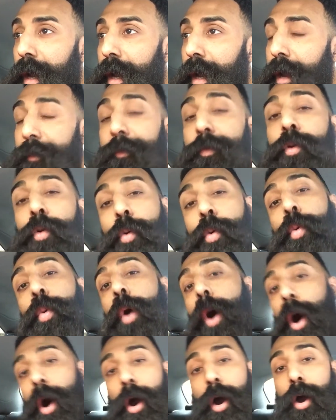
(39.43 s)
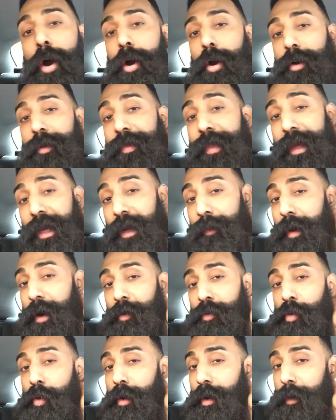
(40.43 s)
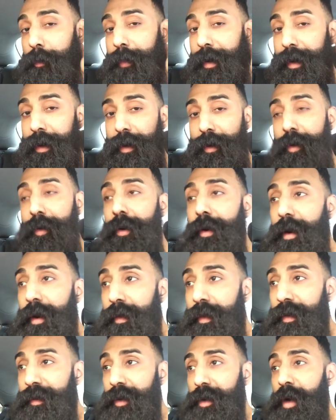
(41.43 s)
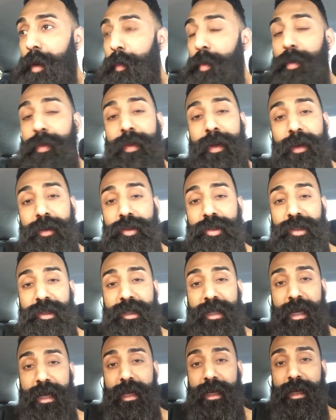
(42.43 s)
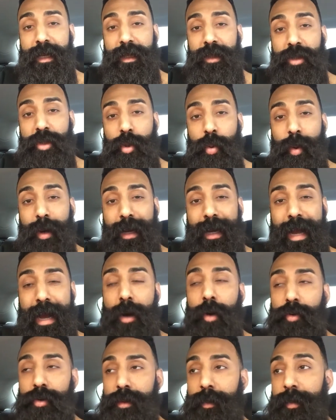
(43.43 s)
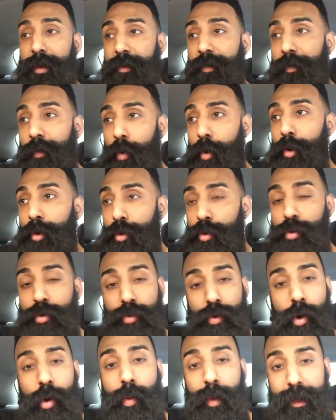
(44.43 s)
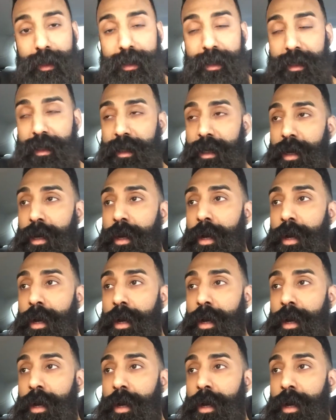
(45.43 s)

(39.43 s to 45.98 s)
if you are thinking about growing a beard, there's a couple things you take into account before you grow it.